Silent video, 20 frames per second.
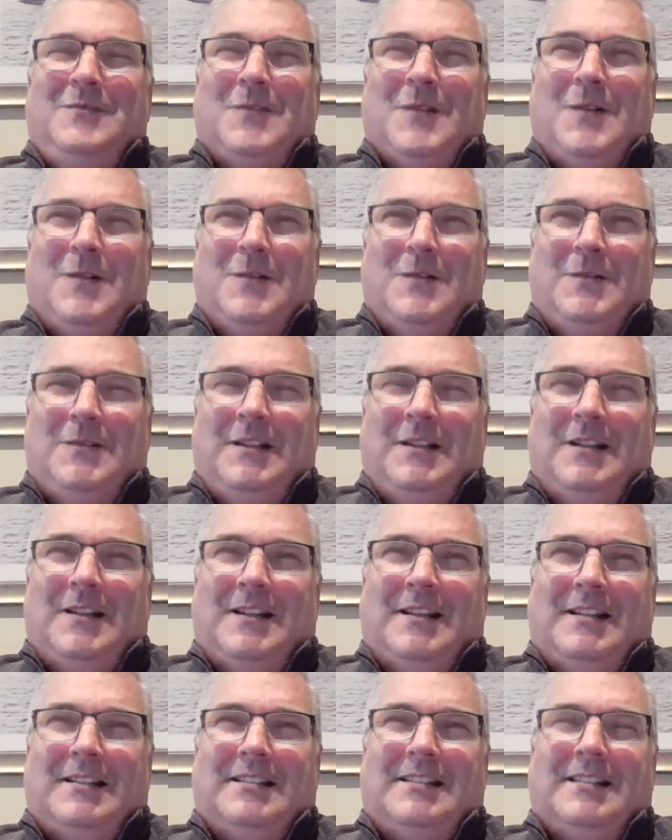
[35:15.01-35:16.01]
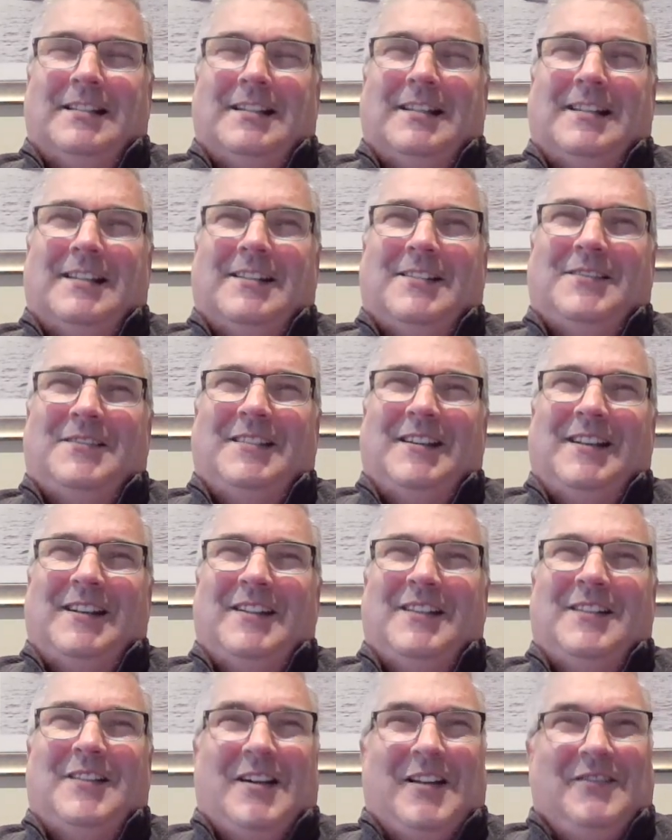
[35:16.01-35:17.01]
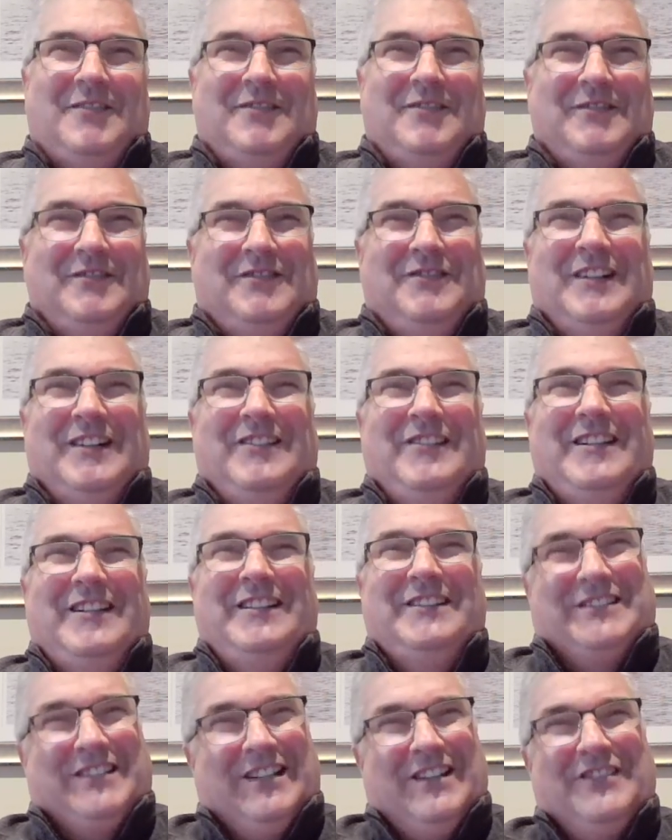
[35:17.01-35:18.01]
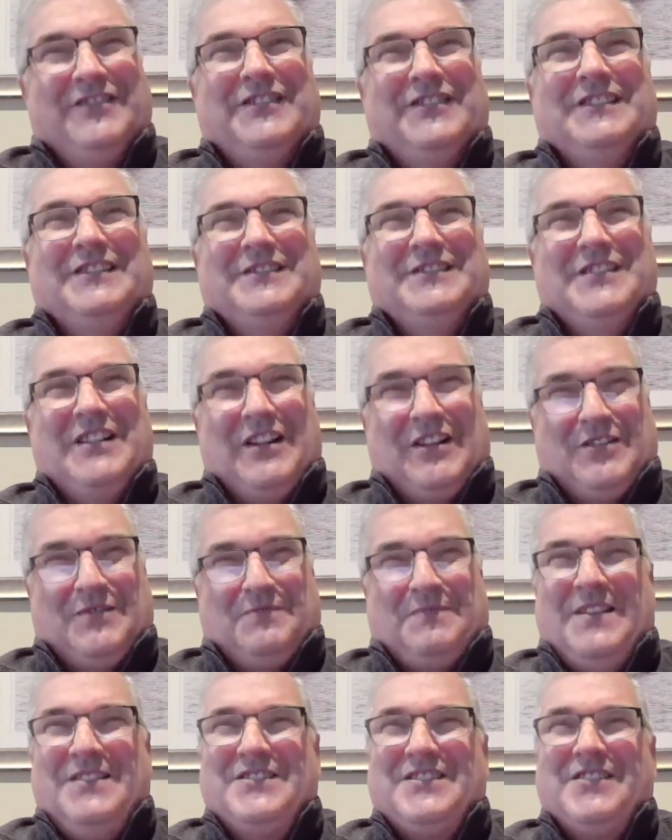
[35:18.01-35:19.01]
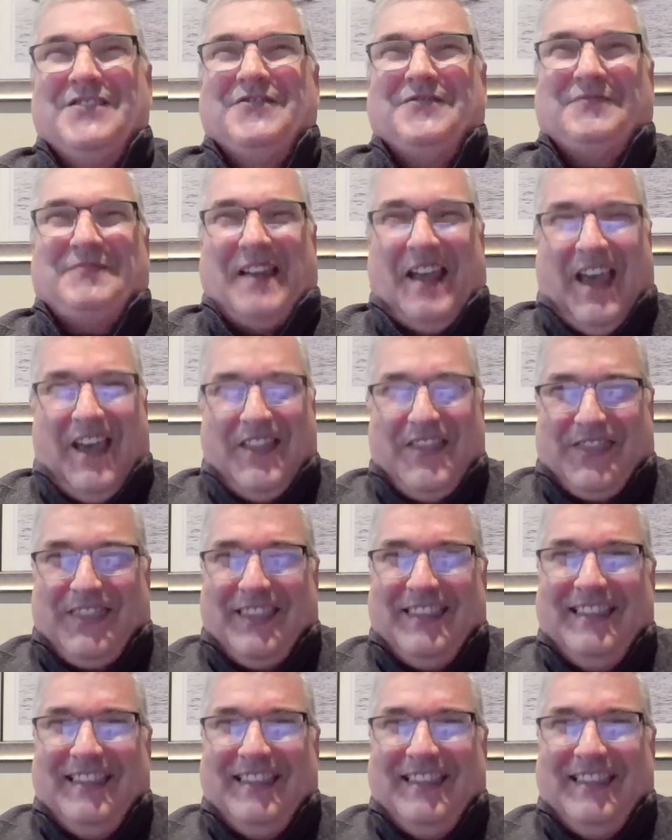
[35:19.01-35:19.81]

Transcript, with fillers: road and uh, a very tough and expensive path.